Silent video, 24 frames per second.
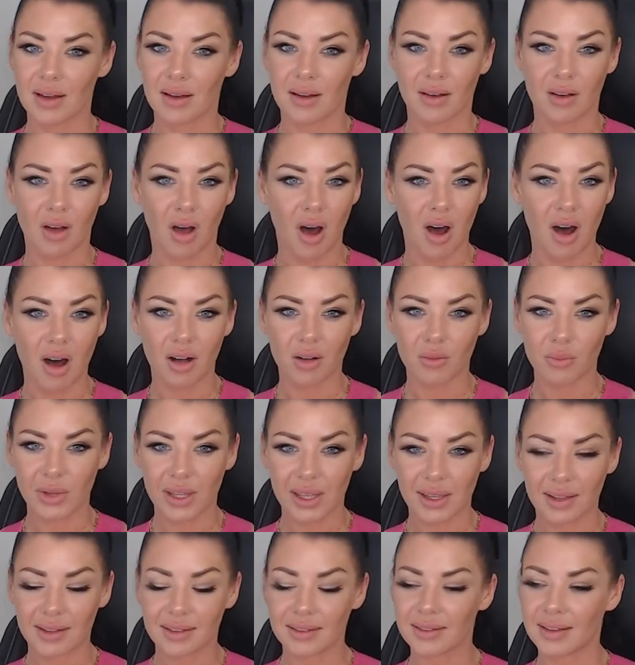call
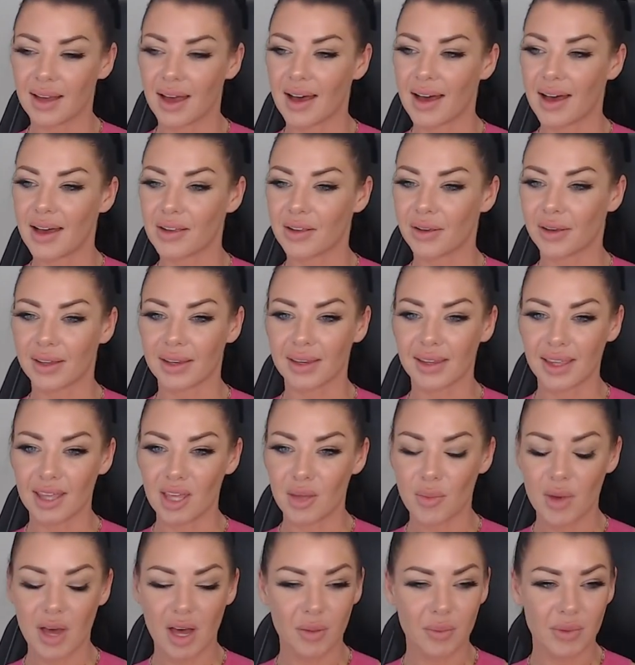me. Uh, you can
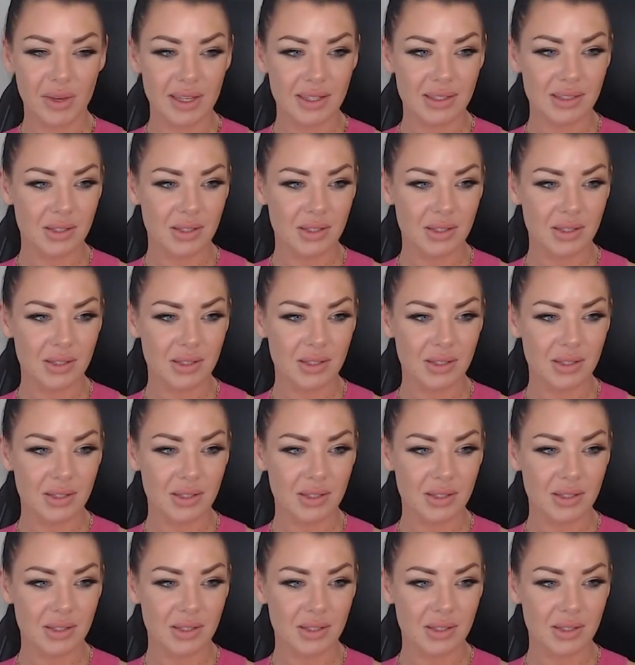email me.